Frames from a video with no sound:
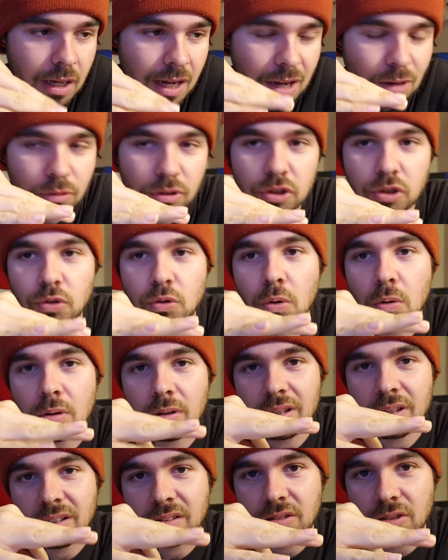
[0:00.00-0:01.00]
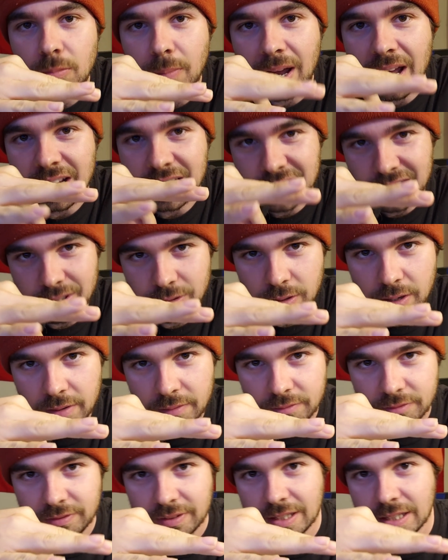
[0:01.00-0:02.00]
I was scrolling through my
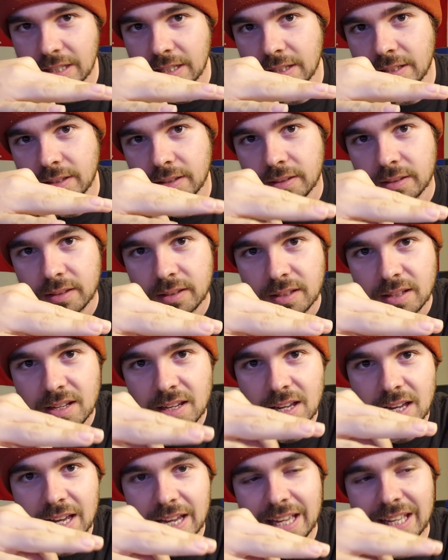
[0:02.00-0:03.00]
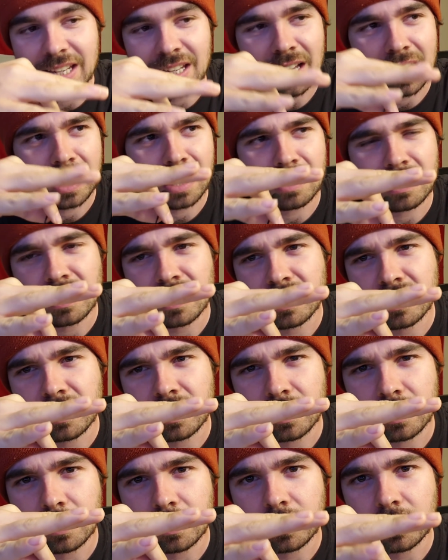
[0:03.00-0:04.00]
Instagram feed and I got this
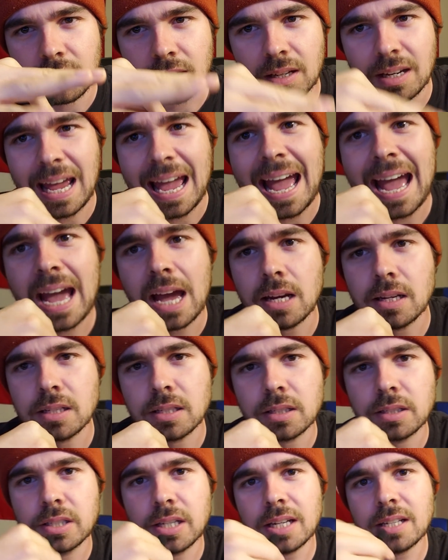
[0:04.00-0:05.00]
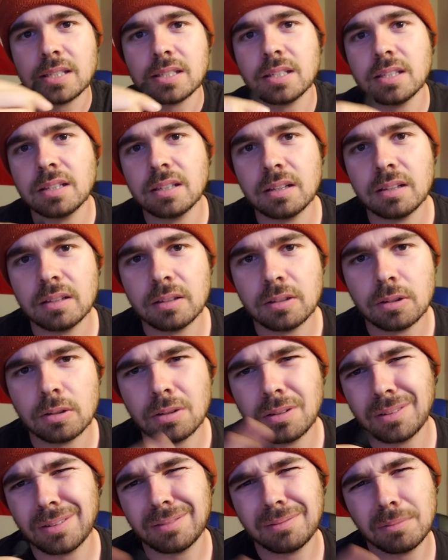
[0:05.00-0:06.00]
uh, an ad, a suggested uh,
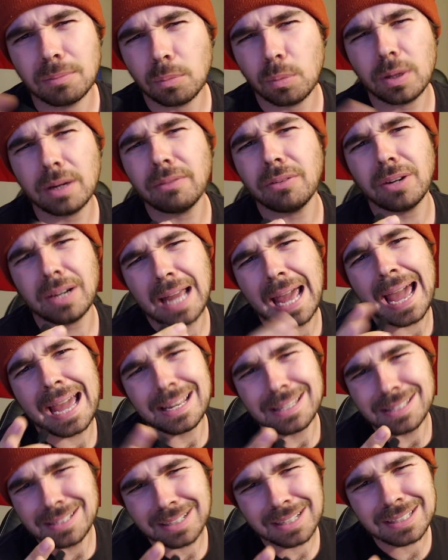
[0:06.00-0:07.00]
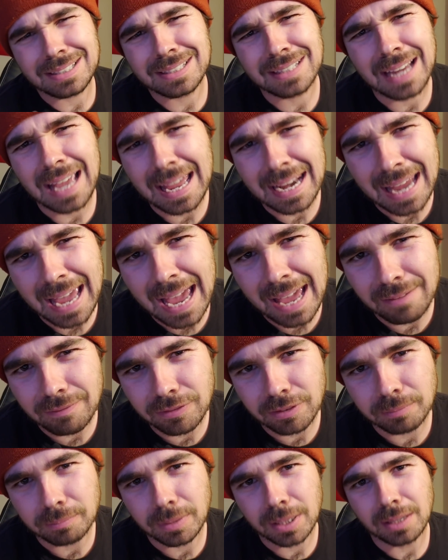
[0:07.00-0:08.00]
or whatever an ad. So I got some, an ad
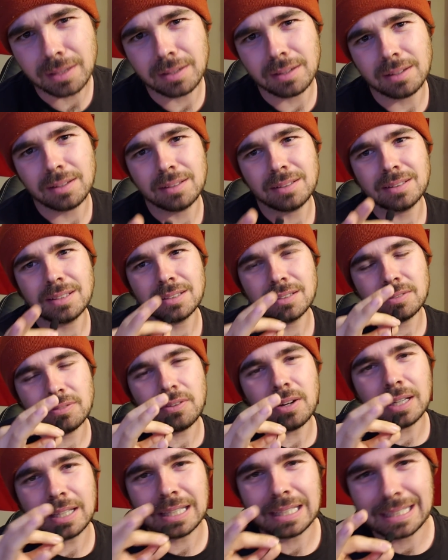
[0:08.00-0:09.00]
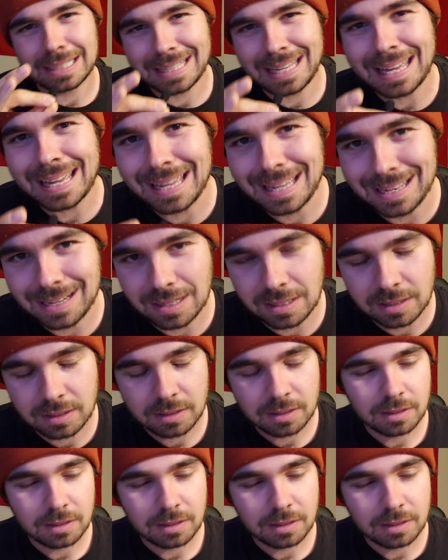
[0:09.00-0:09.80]
from uh, this fucking kid.